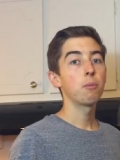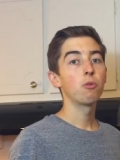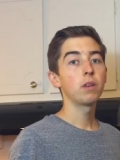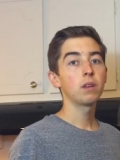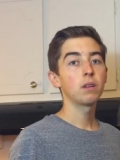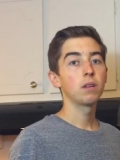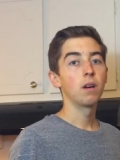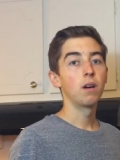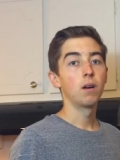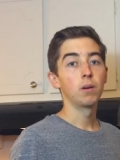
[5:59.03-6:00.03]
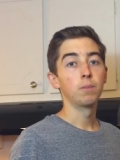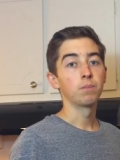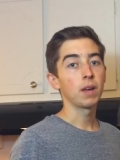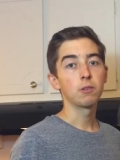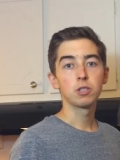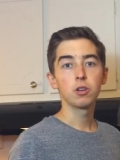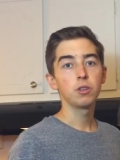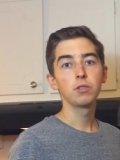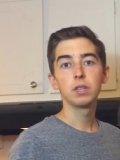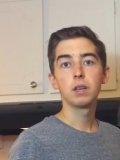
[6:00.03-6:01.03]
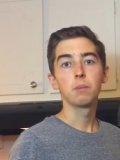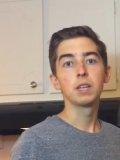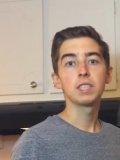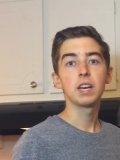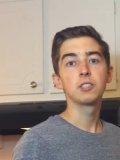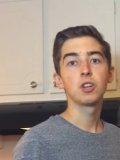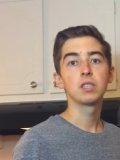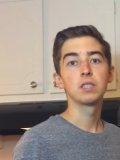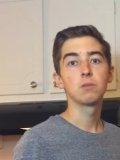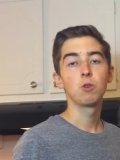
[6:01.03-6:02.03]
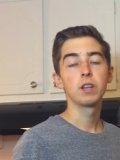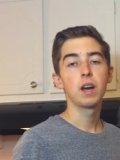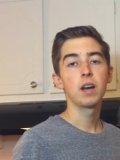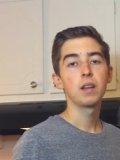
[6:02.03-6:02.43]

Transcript: at that point, I would start using it in my salad dressings and